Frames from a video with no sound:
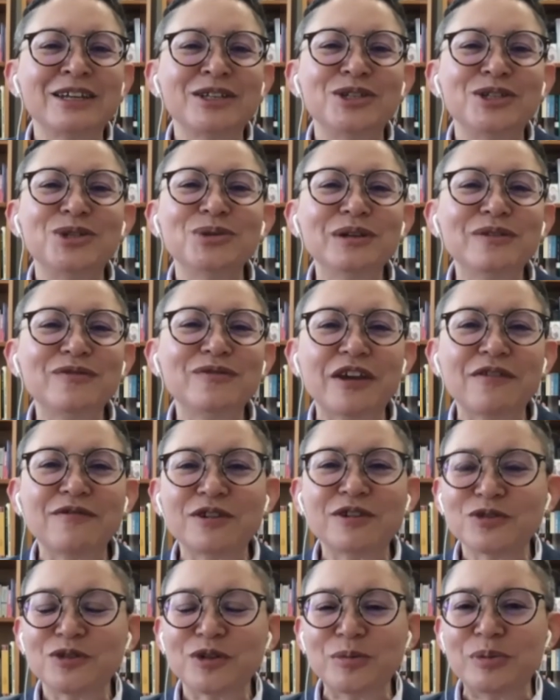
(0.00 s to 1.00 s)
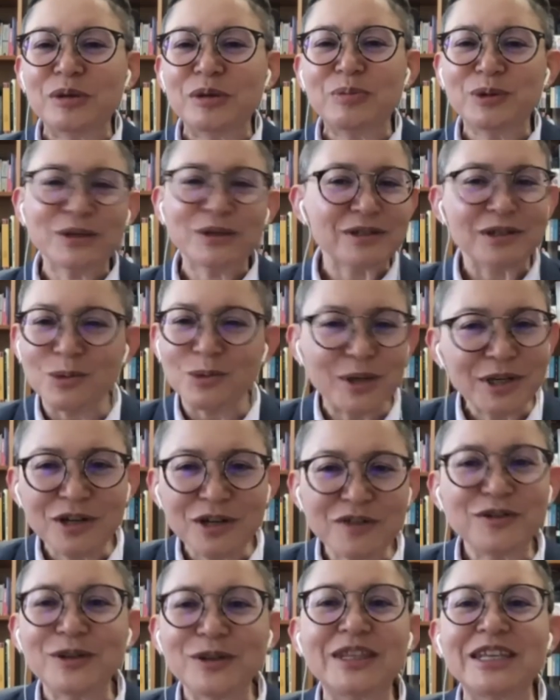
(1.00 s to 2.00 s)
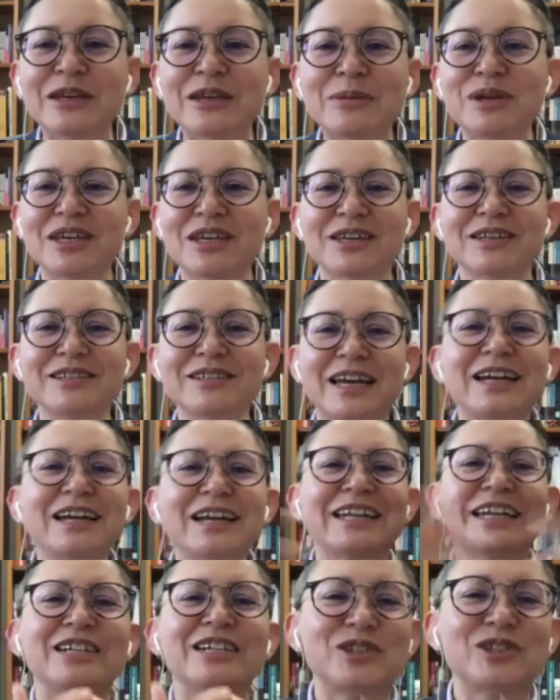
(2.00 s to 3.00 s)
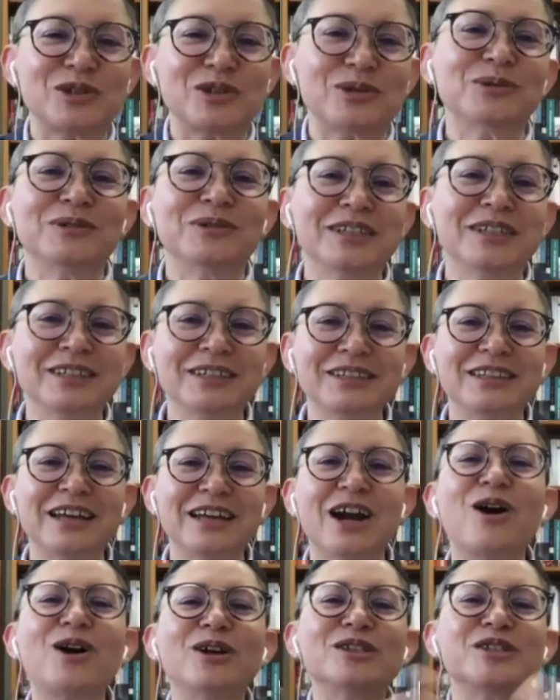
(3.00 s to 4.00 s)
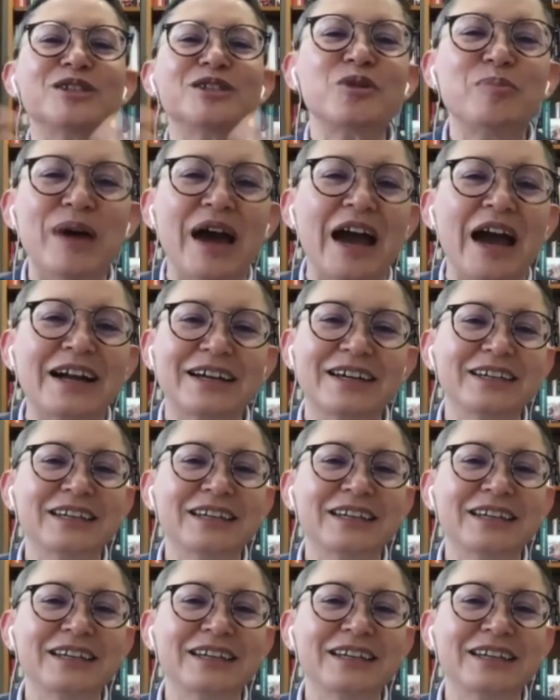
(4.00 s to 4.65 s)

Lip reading: Doing favors for people is a wonderful thing because that connects you, that calls you back.